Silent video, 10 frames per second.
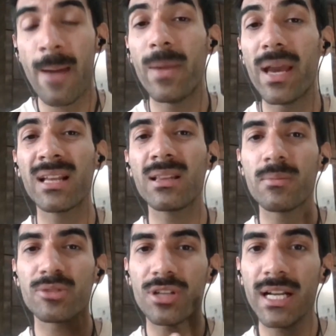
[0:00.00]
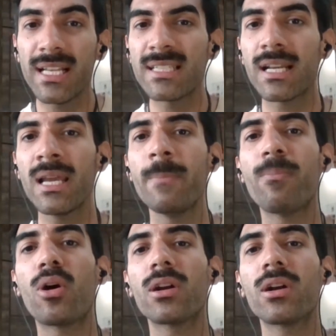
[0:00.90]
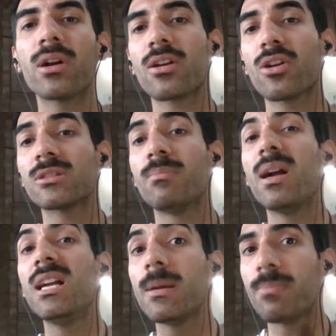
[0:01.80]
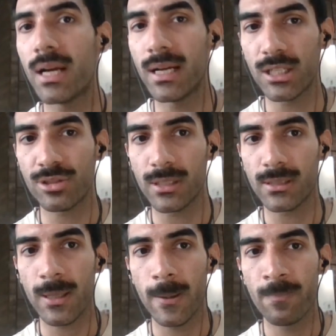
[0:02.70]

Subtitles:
making them strategically important across multiple industries.